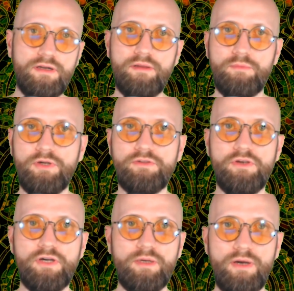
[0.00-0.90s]
I'm going to
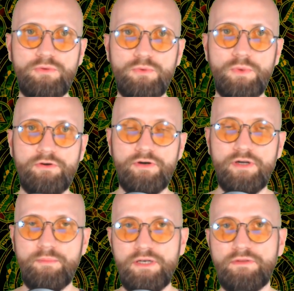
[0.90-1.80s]
talk about the winter in
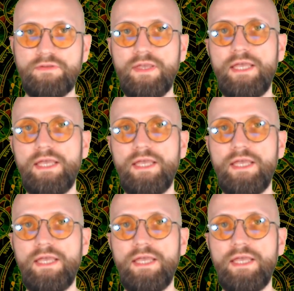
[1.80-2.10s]
a minute.